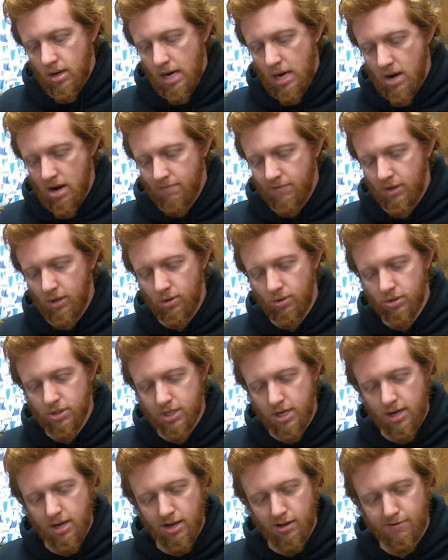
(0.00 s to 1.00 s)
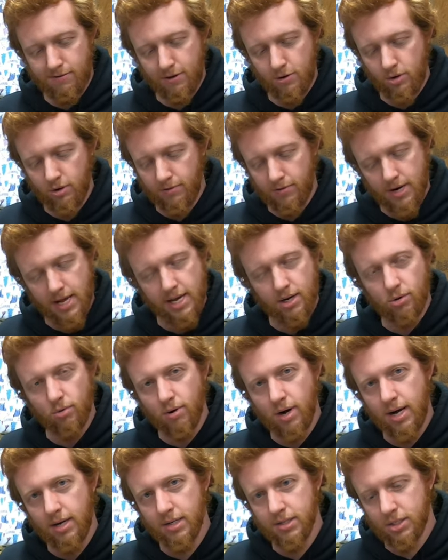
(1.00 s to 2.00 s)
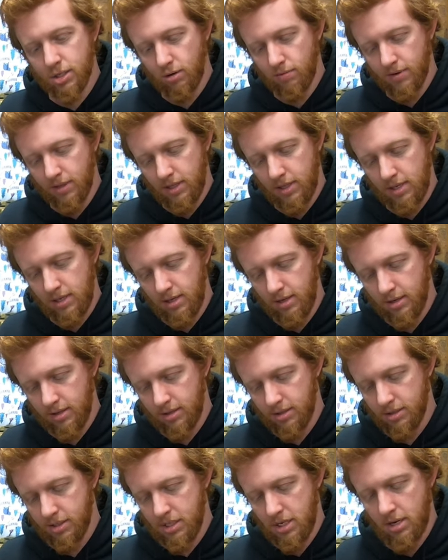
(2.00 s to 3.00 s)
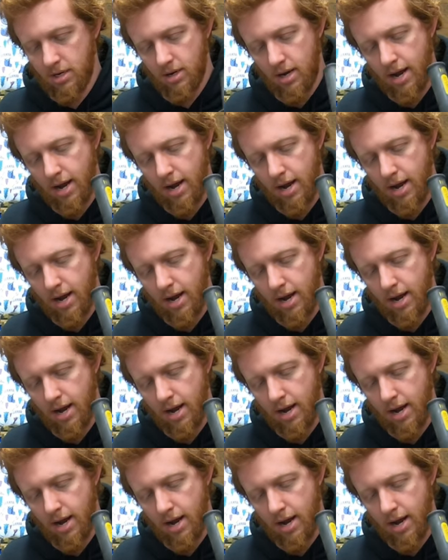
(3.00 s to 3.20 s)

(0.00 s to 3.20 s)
Now I've used a few different angle grinders over the years.